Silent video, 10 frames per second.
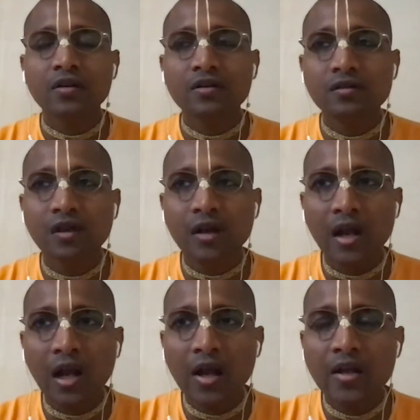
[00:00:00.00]
That a
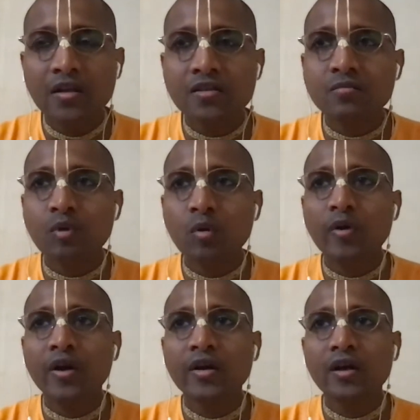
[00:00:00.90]
lie is
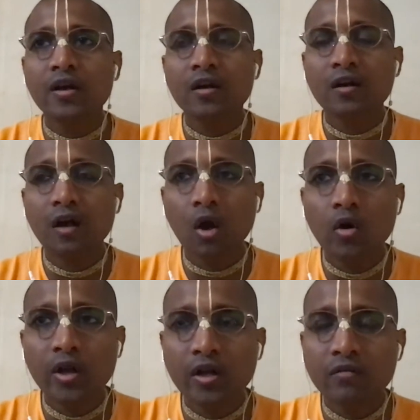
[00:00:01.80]
propagated loud
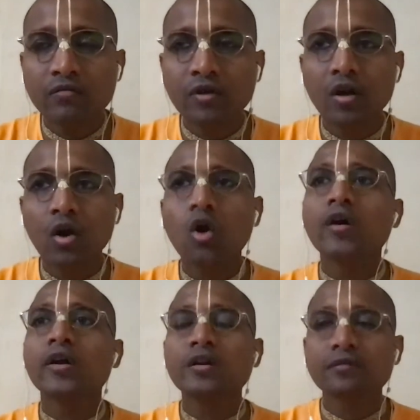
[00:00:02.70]
enough and long
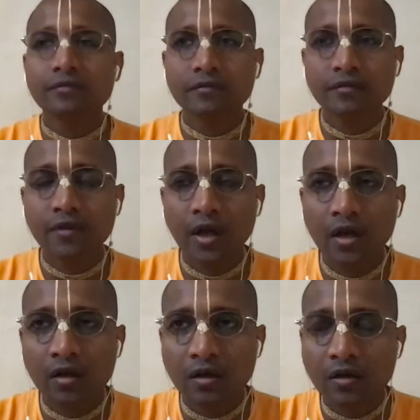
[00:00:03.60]
enough
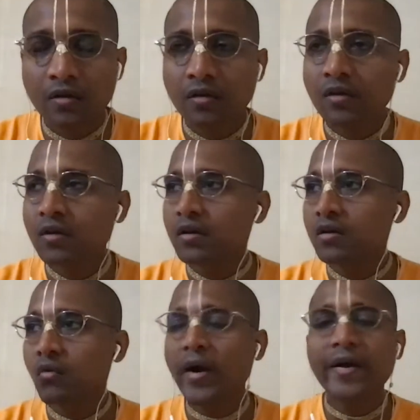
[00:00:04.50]
and
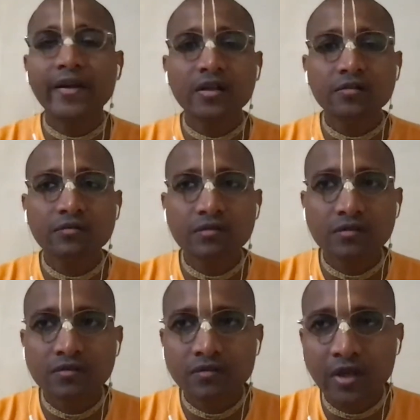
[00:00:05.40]
wide enough,
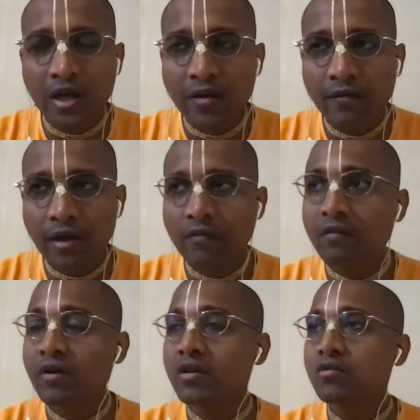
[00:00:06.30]
then
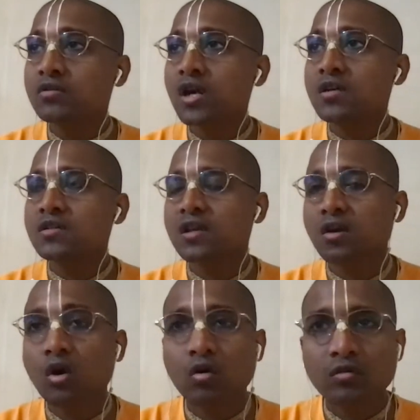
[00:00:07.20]
everywhere you start saying,
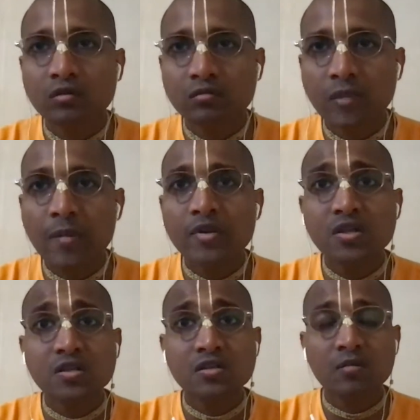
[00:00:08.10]
"Oh, maybe this
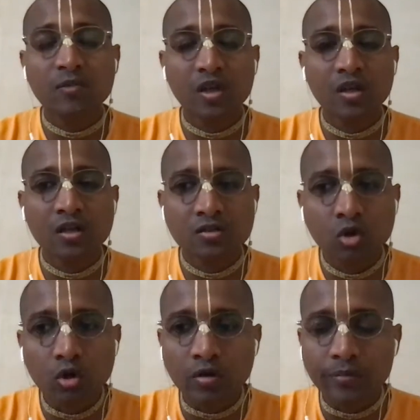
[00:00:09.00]
is something that is good."